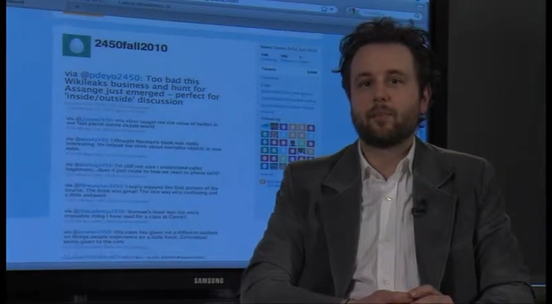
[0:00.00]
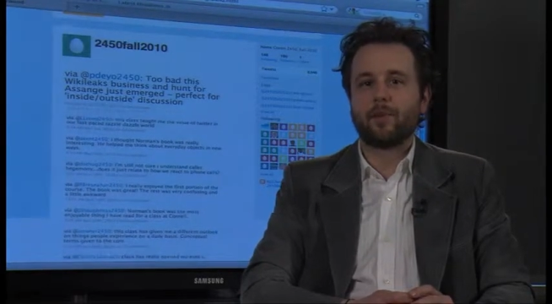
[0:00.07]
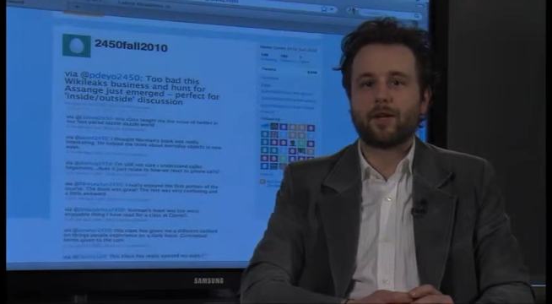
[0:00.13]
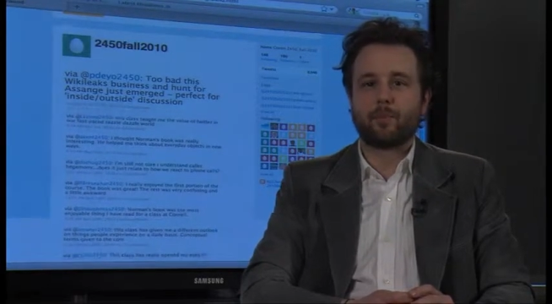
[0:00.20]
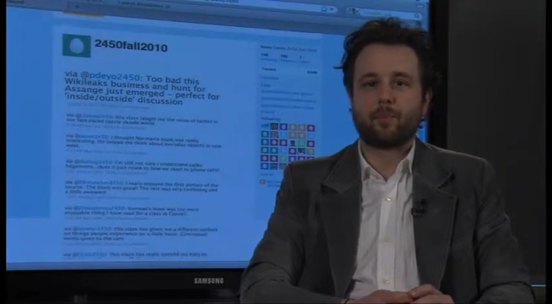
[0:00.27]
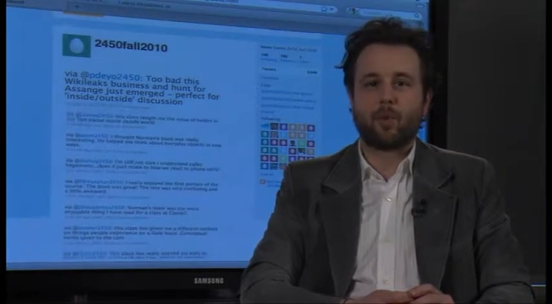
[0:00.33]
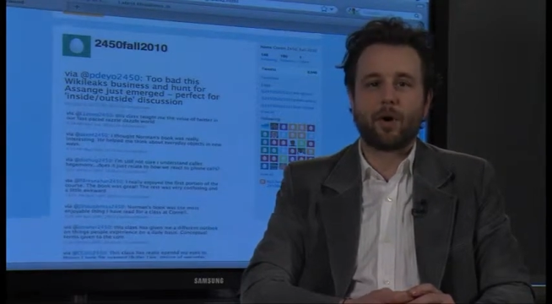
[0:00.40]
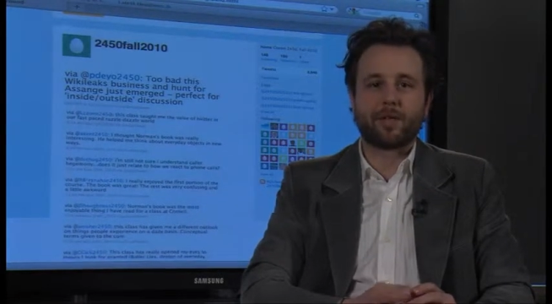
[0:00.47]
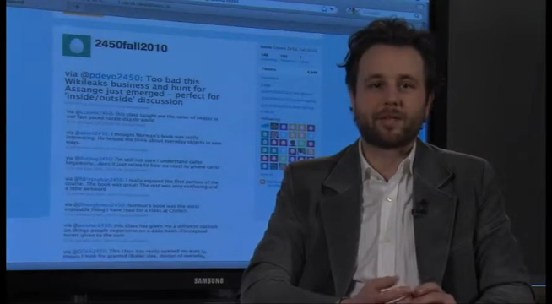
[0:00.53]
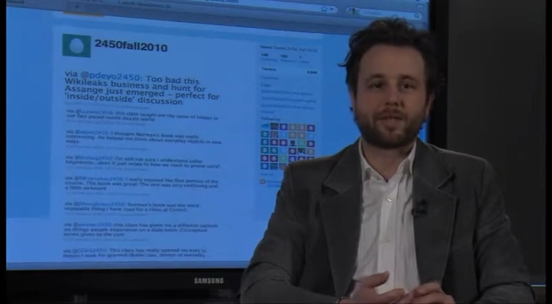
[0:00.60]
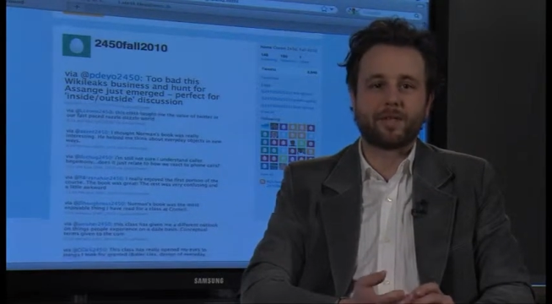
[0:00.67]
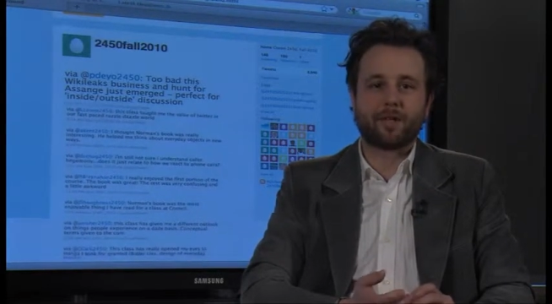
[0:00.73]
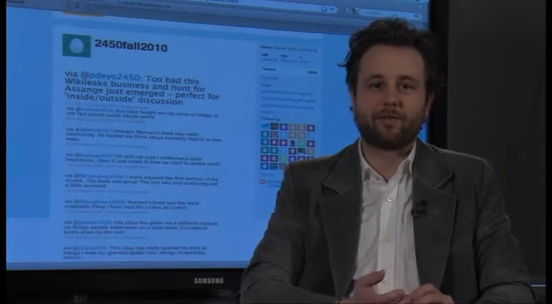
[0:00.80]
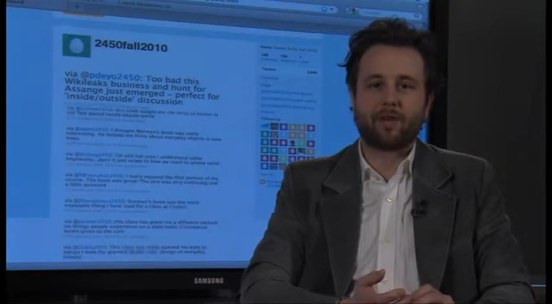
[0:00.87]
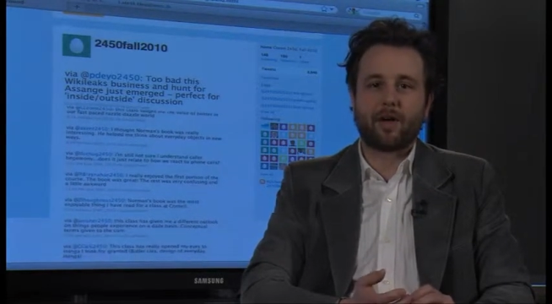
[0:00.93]
be it points that
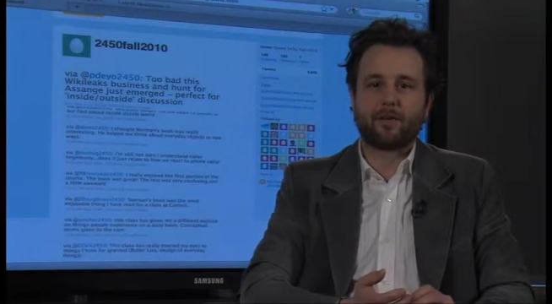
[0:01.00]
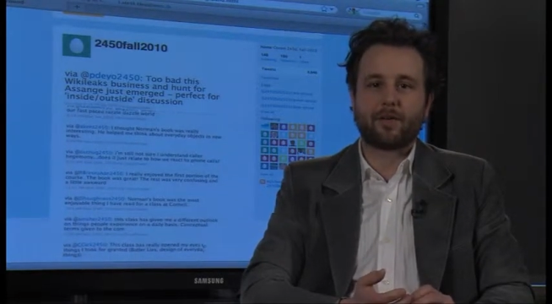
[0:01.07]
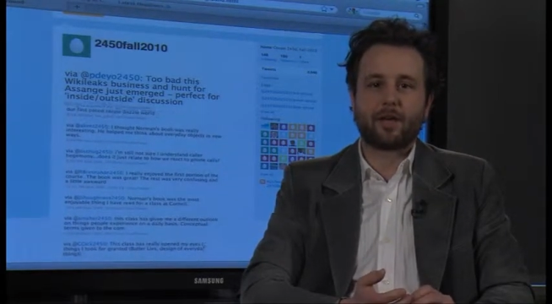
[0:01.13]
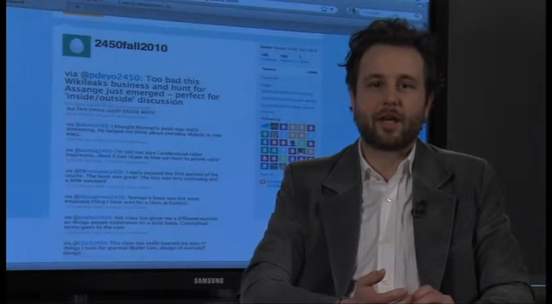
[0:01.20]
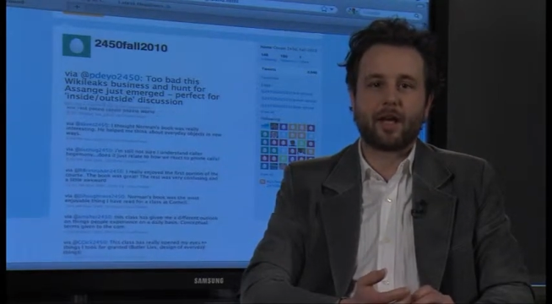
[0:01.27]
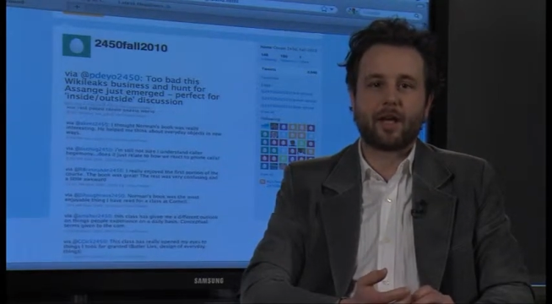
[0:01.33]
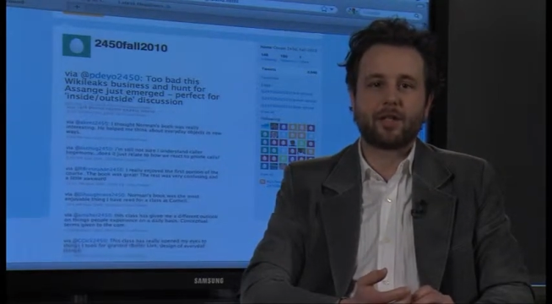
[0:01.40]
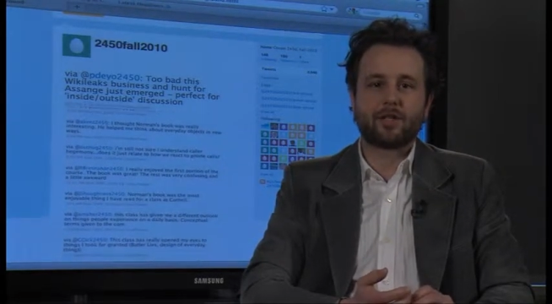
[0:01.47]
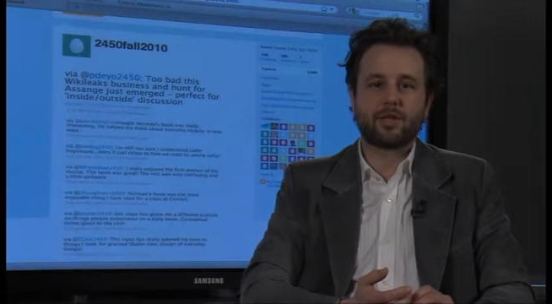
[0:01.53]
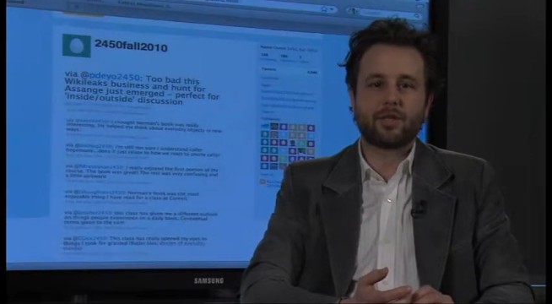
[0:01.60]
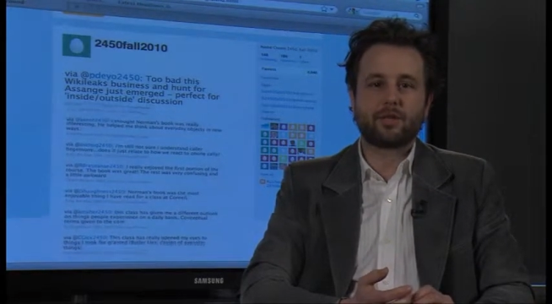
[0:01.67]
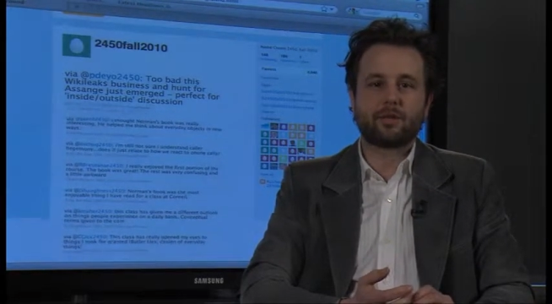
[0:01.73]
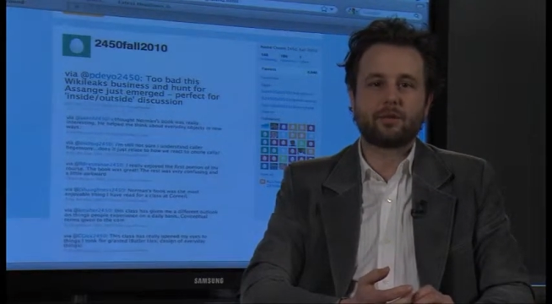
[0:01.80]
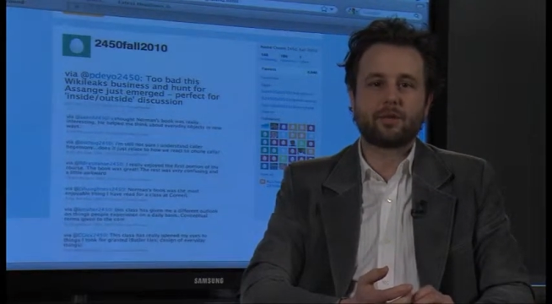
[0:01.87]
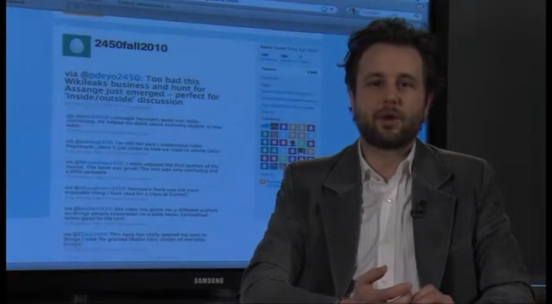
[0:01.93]
they found
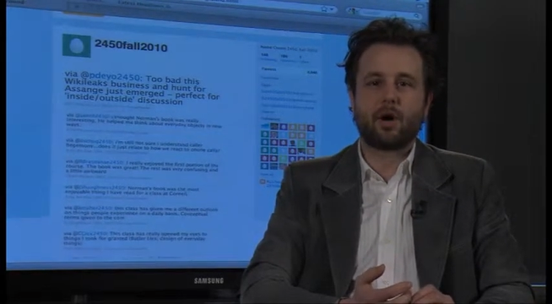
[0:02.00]
engaging,